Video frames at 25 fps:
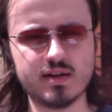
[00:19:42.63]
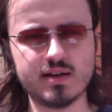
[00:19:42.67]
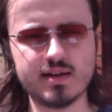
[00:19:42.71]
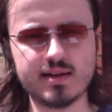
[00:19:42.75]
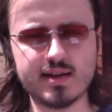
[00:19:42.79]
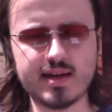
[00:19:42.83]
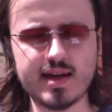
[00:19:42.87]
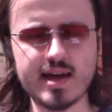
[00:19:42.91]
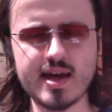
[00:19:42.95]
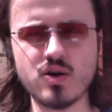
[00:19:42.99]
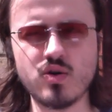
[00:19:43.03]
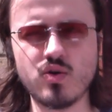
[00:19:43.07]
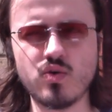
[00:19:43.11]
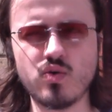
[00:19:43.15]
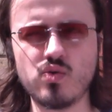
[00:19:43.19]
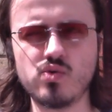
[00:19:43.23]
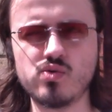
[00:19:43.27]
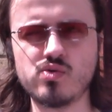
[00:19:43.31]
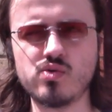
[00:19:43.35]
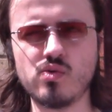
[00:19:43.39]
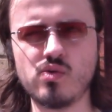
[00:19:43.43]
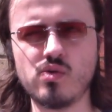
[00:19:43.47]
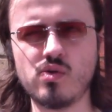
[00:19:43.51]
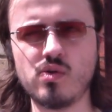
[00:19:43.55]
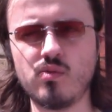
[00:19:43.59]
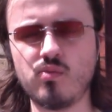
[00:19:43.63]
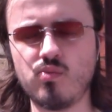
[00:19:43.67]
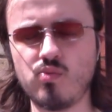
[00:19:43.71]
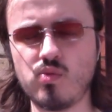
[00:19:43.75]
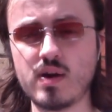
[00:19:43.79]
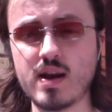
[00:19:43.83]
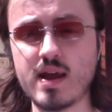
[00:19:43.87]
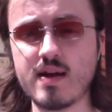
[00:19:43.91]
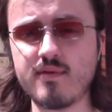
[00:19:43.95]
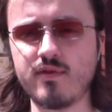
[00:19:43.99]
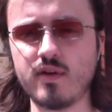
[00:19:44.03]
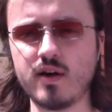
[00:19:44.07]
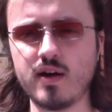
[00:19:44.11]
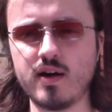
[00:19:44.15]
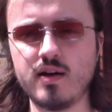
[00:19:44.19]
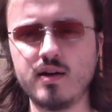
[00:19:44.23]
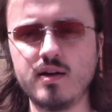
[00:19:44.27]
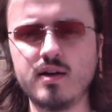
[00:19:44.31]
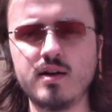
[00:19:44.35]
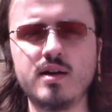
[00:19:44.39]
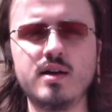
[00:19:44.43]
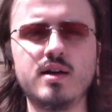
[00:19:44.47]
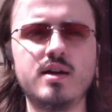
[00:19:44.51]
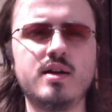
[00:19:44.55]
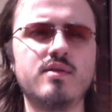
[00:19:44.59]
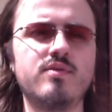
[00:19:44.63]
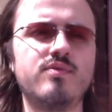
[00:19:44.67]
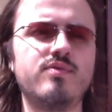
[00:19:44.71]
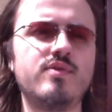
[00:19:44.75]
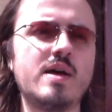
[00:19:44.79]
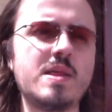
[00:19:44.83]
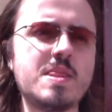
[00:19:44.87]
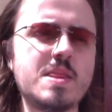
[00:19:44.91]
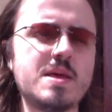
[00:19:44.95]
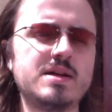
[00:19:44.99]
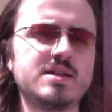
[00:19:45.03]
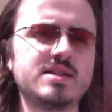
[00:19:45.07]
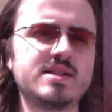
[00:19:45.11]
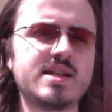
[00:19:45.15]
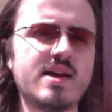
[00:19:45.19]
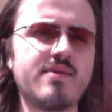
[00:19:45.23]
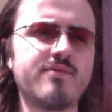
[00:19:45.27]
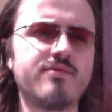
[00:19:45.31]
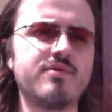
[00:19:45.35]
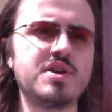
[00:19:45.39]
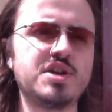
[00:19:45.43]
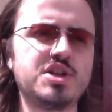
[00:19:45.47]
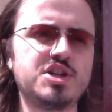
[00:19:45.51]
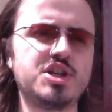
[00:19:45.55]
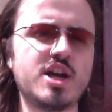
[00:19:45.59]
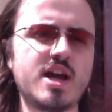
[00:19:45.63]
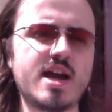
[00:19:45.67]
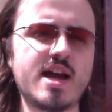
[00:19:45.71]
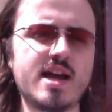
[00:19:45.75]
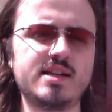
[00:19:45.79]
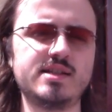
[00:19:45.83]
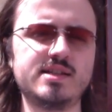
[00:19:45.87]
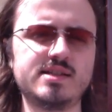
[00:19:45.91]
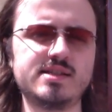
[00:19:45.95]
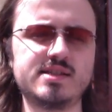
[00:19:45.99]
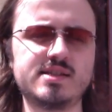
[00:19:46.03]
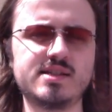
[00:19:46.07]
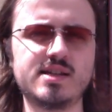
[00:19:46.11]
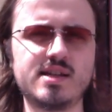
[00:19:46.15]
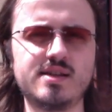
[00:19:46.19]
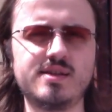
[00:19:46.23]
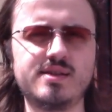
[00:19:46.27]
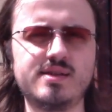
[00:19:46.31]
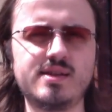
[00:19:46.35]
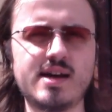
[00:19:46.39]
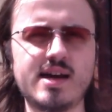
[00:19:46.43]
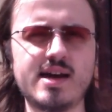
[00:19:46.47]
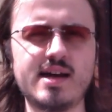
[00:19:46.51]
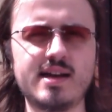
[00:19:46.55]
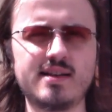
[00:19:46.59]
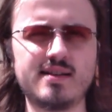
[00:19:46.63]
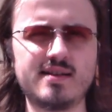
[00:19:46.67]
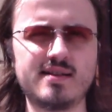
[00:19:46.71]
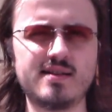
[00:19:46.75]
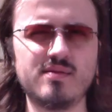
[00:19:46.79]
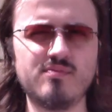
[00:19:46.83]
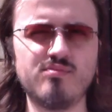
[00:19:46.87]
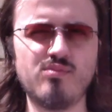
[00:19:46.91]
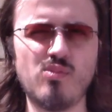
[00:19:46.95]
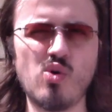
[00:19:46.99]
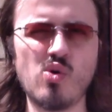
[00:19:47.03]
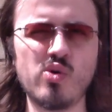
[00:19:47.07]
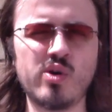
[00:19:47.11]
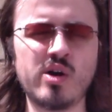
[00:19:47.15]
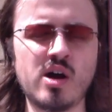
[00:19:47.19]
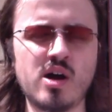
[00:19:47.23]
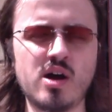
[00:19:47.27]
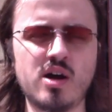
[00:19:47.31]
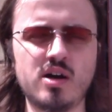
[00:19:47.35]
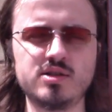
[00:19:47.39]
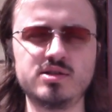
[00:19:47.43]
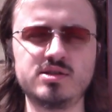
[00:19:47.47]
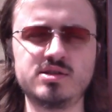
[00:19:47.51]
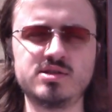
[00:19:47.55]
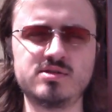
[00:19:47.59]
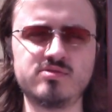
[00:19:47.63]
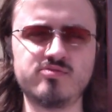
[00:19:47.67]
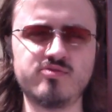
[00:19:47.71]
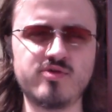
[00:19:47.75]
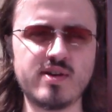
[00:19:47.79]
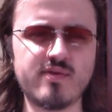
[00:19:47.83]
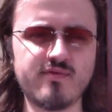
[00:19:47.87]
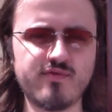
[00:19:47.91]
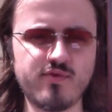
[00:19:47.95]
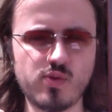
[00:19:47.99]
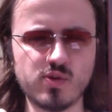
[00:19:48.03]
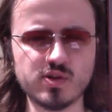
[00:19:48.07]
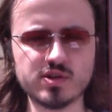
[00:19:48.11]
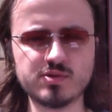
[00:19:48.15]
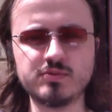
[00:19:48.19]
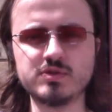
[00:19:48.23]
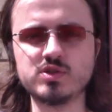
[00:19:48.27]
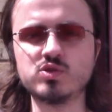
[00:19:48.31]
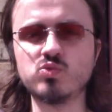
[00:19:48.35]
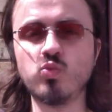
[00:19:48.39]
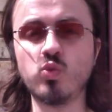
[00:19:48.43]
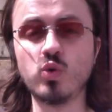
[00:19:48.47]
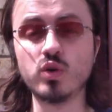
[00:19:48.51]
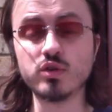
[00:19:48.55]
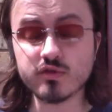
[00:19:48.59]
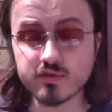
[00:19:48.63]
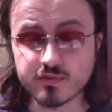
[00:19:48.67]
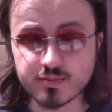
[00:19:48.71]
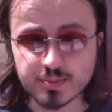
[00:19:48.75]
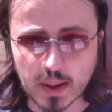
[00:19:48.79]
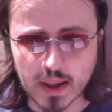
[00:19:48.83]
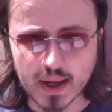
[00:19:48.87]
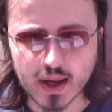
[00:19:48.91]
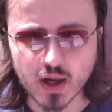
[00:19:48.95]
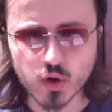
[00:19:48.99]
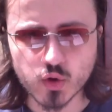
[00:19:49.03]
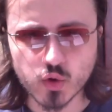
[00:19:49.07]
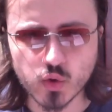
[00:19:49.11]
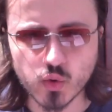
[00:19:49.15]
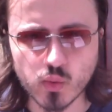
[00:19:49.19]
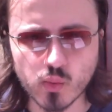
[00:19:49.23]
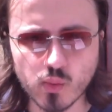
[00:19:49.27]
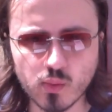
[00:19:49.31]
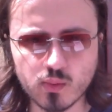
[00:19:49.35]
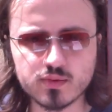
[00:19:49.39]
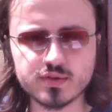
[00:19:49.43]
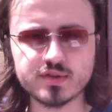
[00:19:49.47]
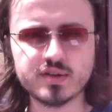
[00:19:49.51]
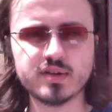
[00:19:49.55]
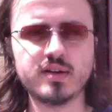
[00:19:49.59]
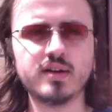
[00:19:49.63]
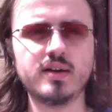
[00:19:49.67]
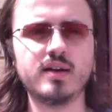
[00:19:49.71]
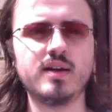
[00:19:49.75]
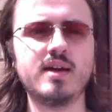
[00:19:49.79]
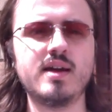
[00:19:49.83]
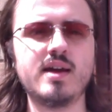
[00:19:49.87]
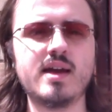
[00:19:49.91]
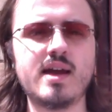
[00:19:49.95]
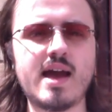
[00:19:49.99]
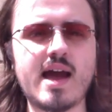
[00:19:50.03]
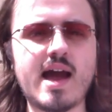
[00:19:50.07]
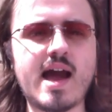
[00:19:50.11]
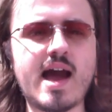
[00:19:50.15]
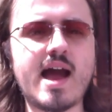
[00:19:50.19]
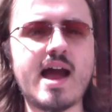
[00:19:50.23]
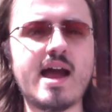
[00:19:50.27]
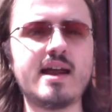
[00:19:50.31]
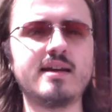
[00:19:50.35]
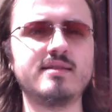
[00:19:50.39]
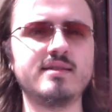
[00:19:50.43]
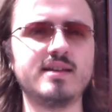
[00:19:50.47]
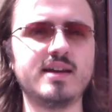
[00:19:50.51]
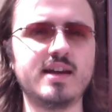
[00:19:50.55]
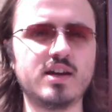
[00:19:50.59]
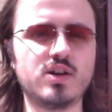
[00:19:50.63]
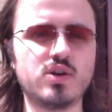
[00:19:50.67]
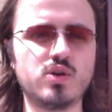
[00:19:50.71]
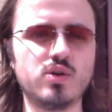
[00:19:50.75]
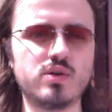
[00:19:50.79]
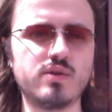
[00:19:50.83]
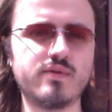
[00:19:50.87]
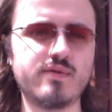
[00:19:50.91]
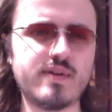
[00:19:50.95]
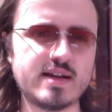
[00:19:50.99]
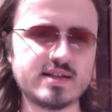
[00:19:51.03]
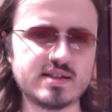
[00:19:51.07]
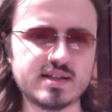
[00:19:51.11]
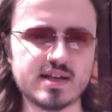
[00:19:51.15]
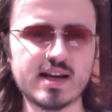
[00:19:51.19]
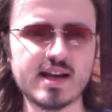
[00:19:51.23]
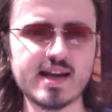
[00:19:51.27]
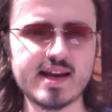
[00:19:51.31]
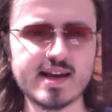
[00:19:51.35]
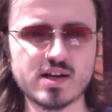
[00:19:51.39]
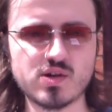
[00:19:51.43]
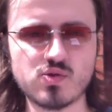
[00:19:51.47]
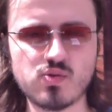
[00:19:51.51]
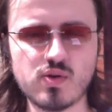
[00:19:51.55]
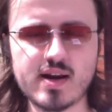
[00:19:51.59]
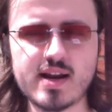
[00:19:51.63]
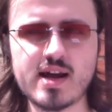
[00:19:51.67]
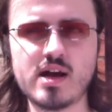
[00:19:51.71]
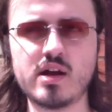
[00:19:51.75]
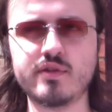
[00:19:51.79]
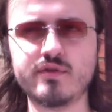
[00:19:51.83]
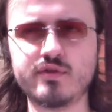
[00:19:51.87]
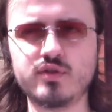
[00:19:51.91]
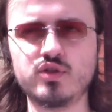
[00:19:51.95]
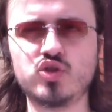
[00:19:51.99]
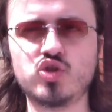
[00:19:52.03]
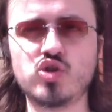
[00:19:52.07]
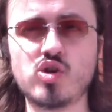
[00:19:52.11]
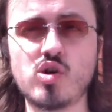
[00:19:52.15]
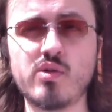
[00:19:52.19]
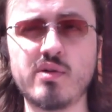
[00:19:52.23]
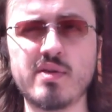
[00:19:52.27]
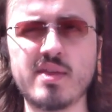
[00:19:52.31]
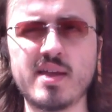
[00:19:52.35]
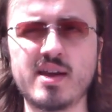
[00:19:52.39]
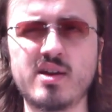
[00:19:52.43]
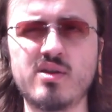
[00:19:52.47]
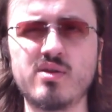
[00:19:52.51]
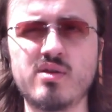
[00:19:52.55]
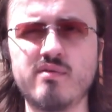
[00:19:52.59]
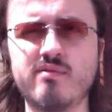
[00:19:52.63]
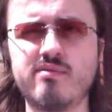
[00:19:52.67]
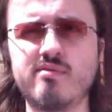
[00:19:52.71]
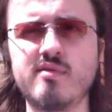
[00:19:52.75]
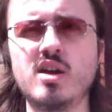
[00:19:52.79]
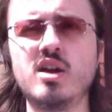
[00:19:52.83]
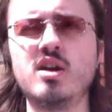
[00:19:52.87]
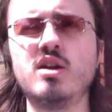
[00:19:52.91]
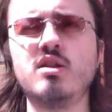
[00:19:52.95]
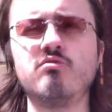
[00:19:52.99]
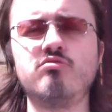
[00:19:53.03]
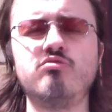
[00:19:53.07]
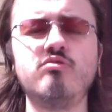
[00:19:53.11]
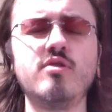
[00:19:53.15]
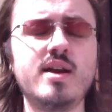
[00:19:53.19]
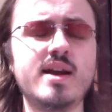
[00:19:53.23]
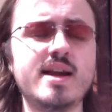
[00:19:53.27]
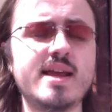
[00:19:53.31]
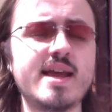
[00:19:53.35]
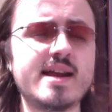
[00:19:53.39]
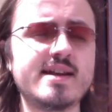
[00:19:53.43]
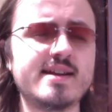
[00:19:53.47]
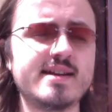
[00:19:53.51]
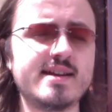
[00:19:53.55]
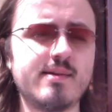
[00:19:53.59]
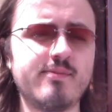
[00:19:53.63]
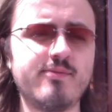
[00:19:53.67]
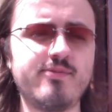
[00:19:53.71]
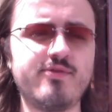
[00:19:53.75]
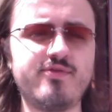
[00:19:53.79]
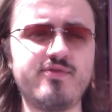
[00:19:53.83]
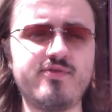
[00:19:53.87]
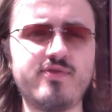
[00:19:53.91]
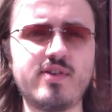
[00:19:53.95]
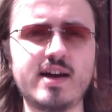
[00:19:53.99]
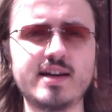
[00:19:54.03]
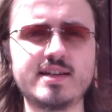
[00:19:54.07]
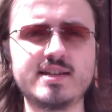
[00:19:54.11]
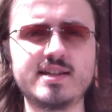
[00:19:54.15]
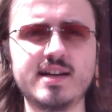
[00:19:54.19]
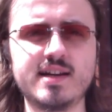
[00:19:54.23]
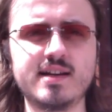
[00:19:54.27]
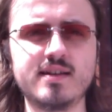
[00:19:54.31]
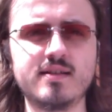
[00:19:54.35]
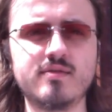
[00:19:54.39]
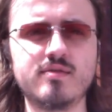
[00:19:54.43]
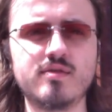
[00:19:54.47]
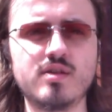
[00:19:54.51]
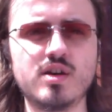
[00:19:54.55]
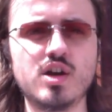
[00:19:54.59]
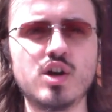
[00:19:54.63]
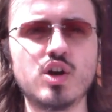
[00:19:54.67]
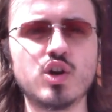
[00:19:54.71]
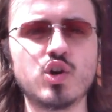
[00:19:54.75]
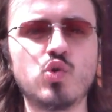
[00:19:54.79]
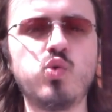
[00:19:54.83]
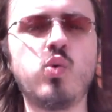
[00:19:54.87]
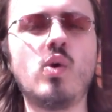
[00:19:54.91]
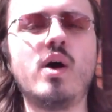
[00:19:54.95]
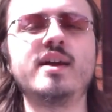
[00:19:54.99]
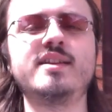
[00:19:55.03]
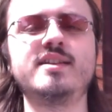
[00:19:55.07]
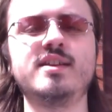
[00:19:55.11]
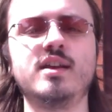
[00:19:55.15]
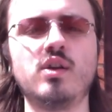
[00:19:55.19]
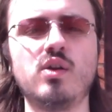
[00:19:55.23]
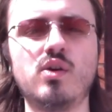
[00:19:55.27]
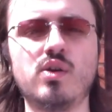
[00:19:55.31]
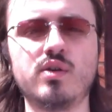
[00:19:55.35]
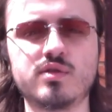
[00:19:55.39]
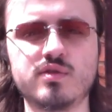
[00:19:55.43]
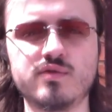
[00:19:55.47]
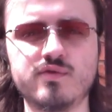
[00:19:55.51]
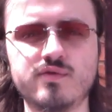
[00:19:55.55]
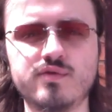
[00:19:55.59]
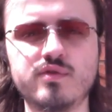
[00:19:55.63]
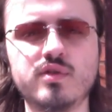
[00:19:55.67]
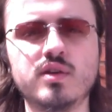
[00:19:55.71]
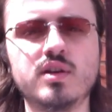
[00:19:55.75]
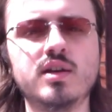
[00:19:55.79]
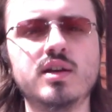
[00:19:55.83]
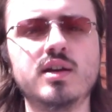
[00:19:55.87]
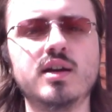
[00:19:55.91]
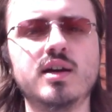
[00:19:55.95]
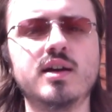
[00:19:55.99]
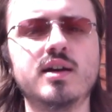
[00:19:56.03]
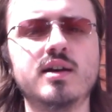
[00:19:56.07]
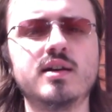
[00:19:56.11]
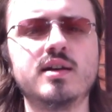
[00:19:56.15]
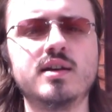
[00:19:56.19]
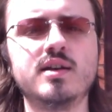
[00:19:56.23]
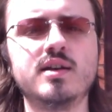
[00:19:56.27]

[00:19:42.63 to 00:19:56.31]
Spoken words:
killed or whatever, then there's every chance that more guards reinforcements would have been called, and it could have escalated quite out of control, and they could have really ended up fighting quite a lot of the